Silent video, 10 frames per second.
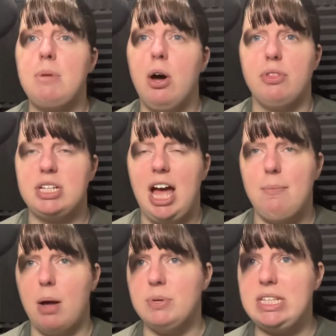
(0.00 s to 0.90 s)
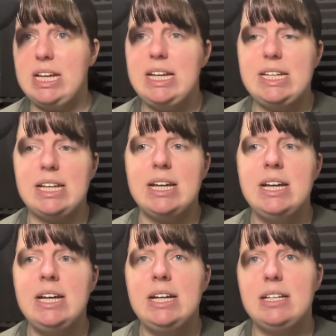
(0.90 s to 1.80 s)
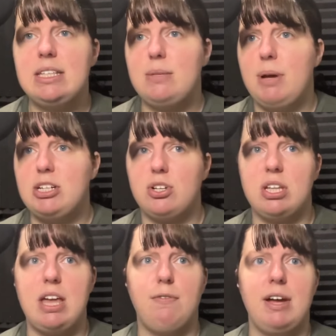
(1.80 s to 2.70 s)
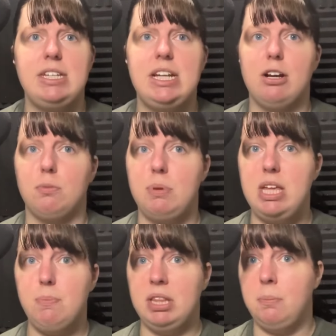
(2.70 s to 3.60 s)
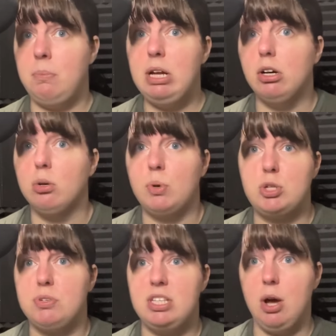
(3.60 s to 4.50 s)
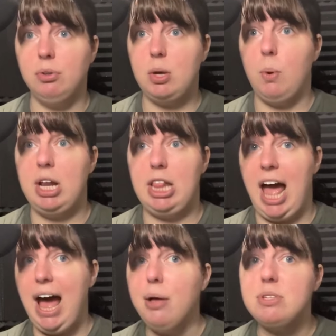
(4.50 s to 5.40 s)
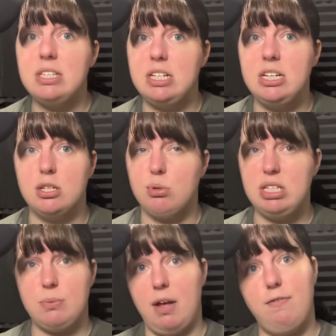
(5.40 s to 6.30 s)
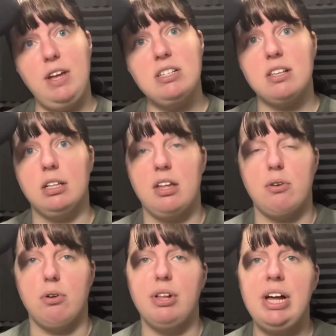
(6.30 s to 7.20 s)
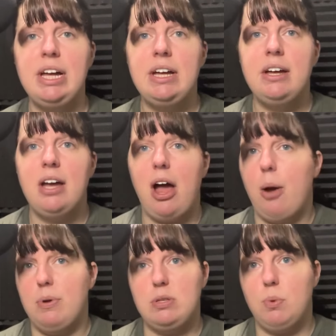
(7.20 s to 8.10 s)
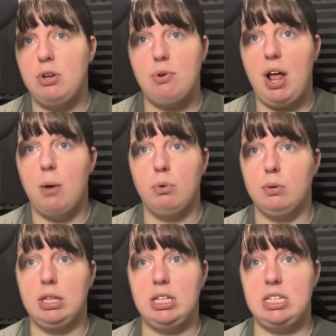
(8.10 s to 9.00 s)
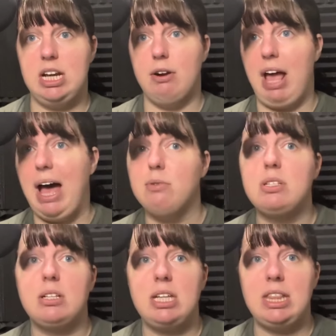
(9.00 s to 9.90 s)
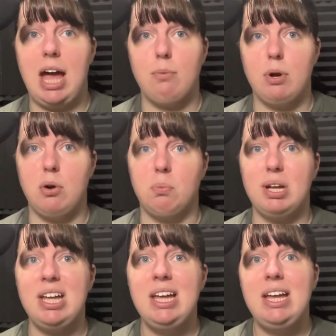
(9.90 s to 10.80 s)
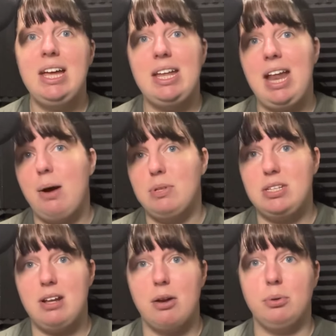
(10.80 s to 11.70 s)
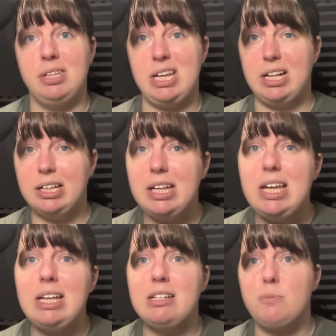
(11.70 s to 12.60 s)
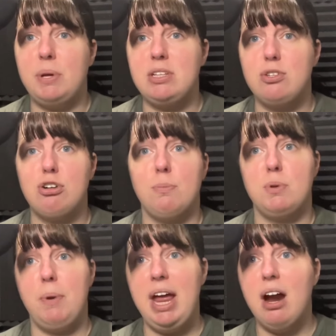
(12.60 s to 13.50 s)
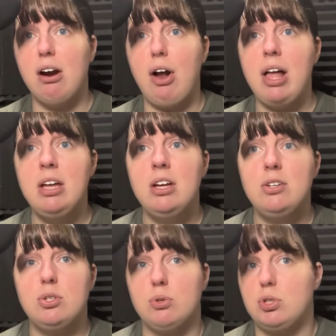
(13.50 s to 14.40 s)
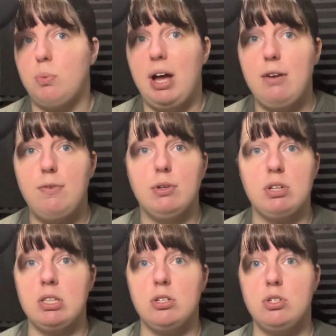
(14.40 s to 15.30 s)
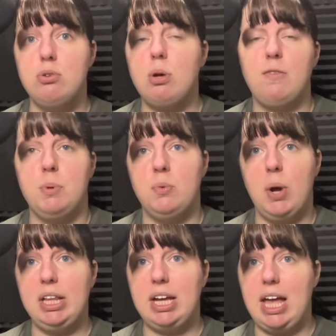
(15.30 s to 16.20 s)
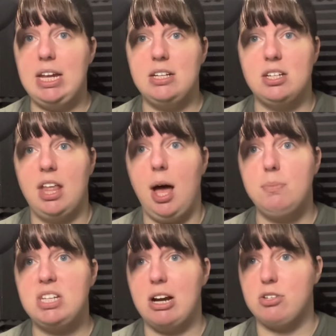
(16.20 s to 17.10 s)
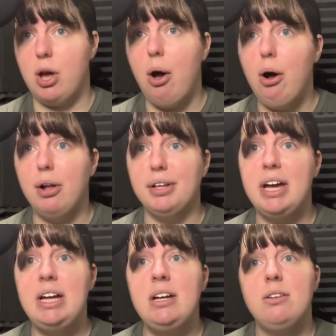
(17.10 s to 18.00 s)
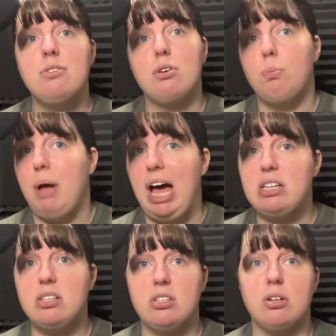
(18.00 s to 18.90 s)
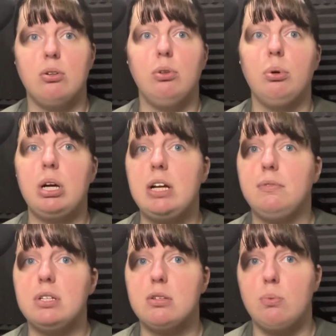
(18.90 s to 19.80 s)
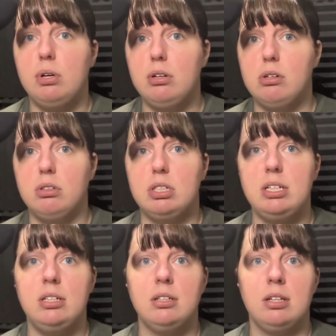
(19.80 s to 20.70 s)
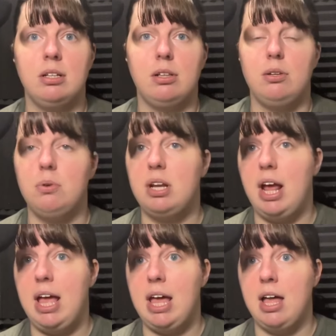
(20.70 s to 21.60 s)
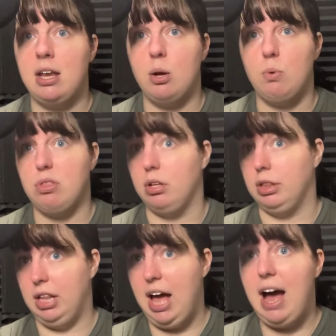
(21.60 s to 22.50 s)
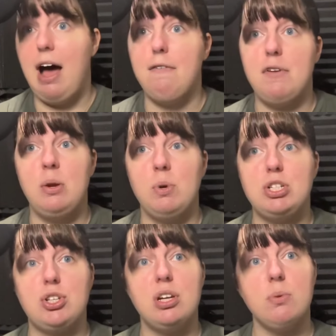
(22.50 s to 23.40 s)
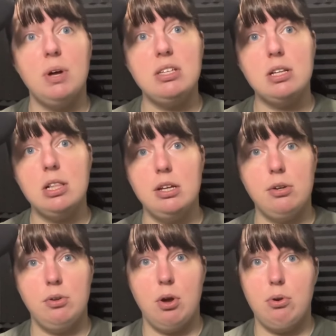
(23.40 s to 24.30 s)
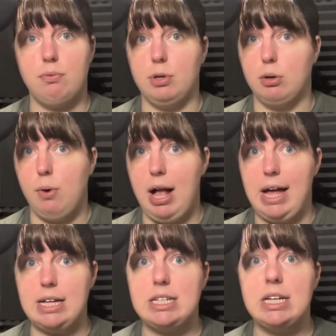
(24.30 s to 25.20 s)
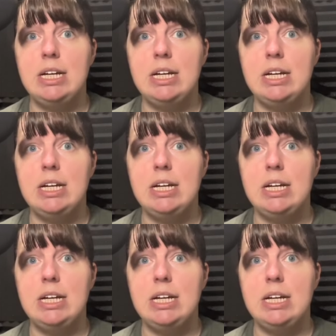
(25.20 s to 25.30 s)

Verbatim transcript: me all the time I was in, especially if I dared peep in the mirror, which was the only one in the house that didn't twist my face a little. I always wondered how Marilla dared house clean that room. And now it's not only cleaned, but stripped bare. George Whitefield and the Duke have been relegated to the upstairs hall. So passes the glory of this world, concluded Anne with a laugh in which there was a little note of regret.